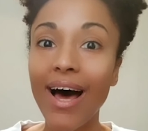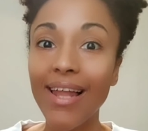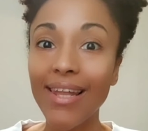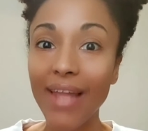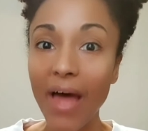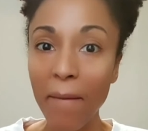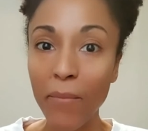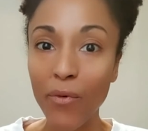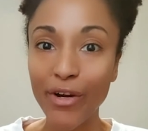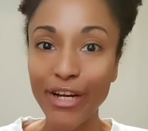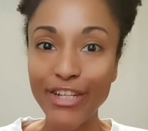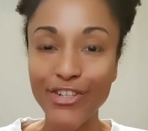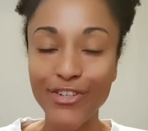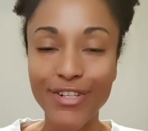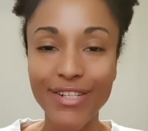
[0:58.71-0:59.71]
a lot more
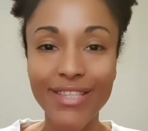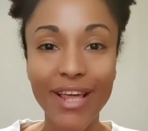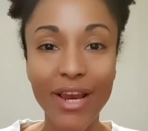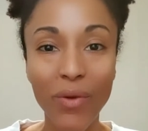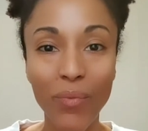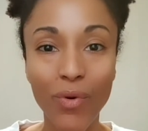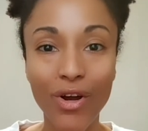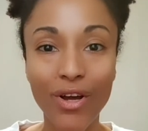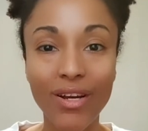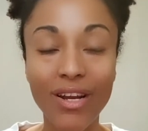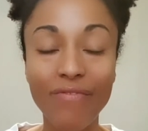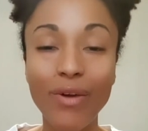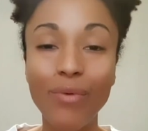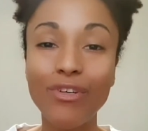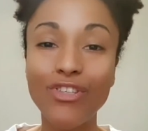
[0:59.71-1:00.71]
interest than it would
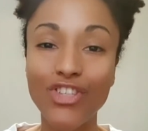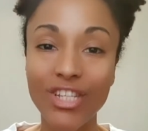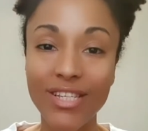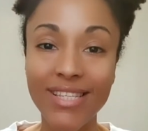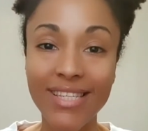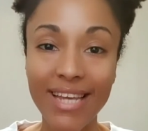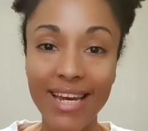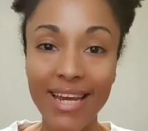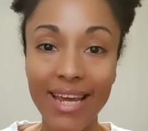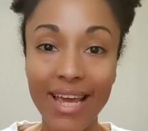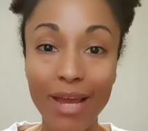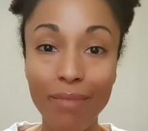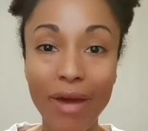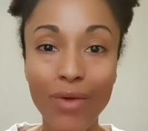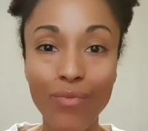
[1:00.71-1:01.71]
if it was just
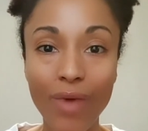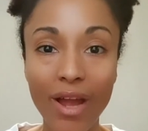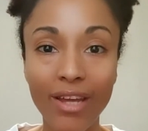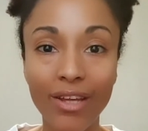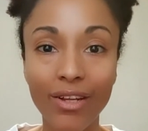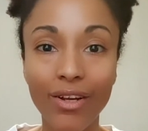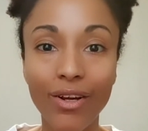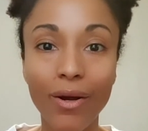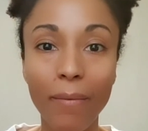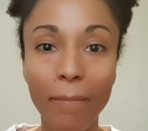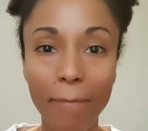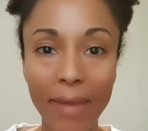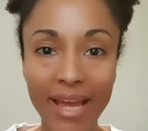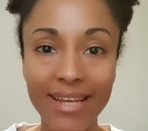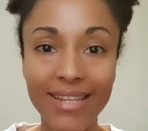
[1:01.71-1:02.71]
sitting in my regular
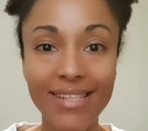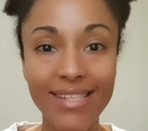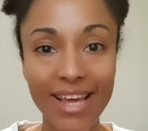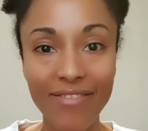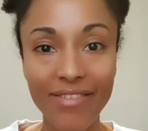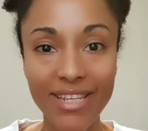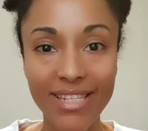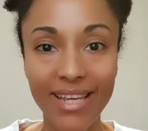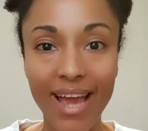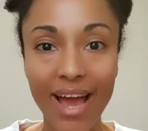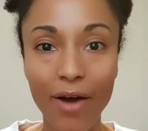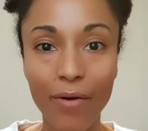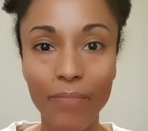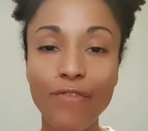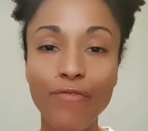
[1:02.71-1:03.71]
bank savings
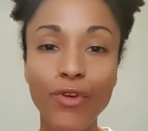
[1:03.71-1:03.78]
account. If